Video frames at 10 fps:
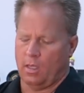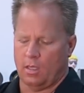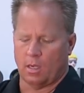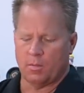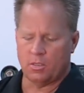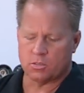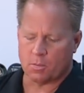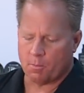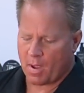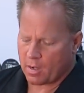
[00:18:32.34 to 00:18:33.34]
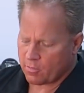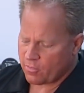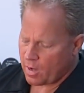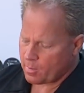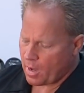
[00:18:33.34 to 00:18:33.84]
And I'm going to use a
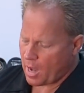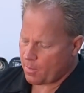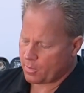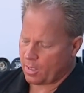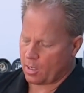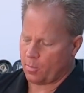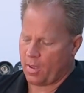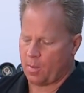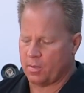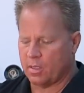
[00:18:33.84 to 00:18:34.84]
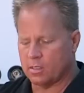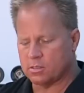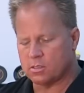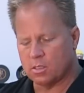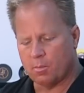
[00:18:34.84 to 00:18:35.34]
microfiber applicator pad
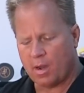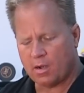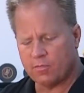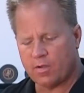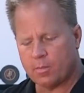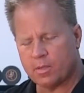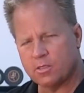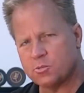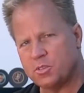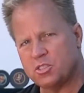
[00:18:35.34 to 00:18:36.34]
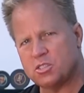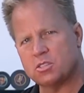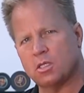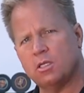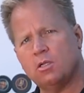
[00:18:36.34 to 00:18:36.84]
because the microfiber gives me
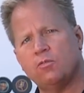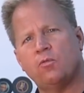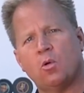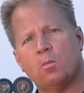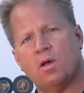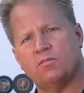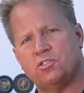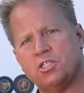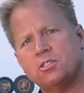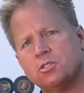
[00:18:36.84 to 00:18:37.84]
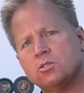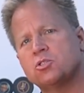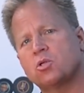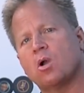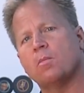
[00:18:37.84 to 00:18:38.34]
just a little form of gentle
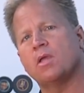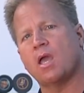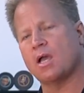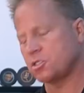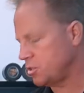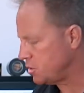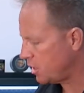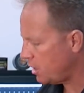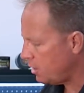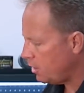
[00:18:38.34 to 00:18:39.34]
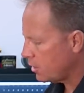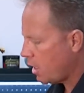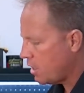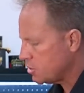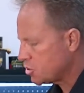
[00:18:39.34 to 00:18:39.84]
scrubbing action to get in here and
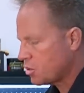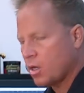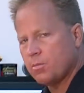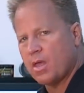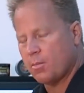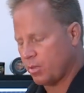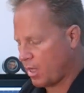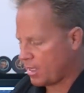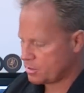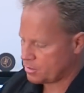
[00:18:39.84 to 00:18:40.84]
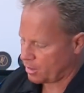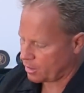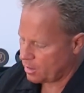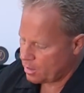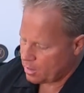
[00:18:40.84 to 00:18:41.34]
kind of scrub that plastic.
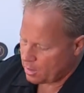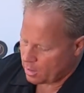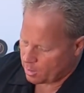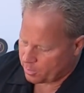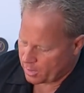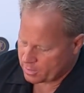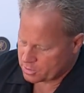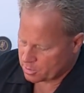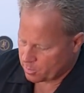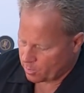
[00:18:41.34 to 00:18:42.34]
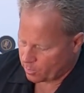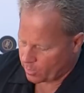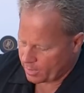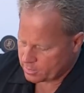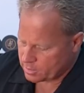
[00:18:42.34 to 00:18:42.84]
Apply some
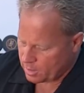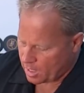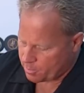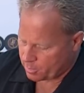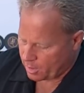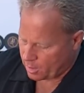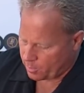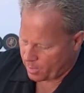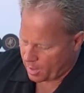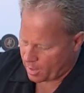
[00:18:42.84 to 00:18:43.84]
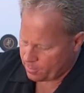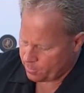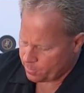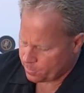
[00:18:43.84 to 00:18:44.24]
right to the applicator pad.